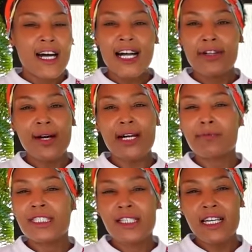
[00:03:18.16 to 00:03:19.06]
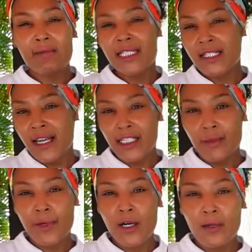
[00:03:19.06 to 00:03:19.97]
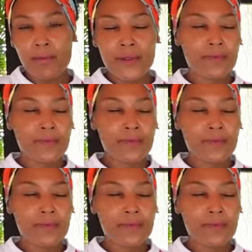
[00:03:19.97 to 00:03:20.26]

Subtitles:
I grabbed the same exact pump.